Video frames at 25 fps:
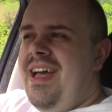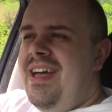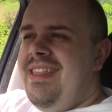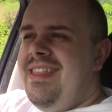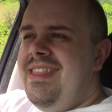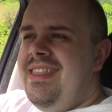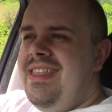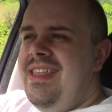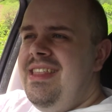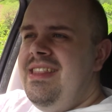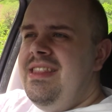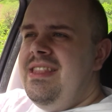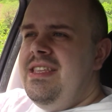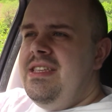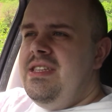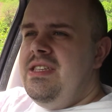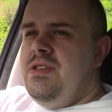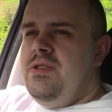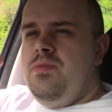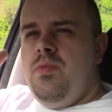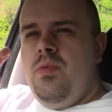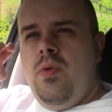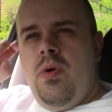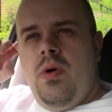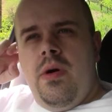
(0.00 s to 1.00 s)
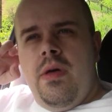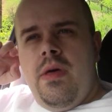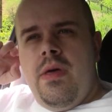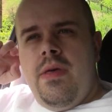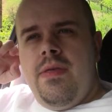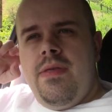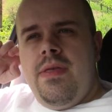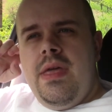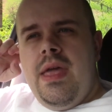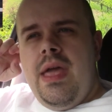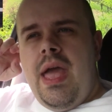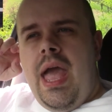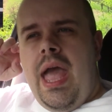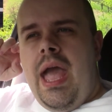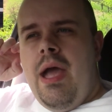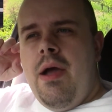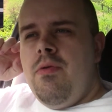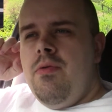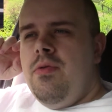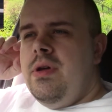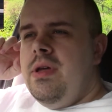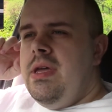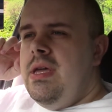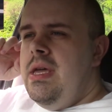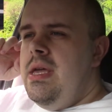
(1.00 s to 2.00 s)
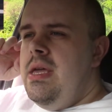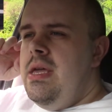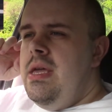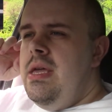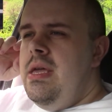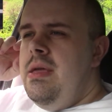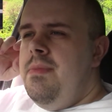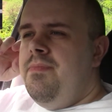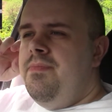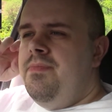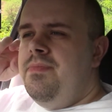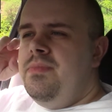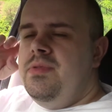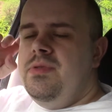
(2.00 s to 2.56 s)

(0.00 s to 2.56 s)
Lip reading: think this is why the Aoki,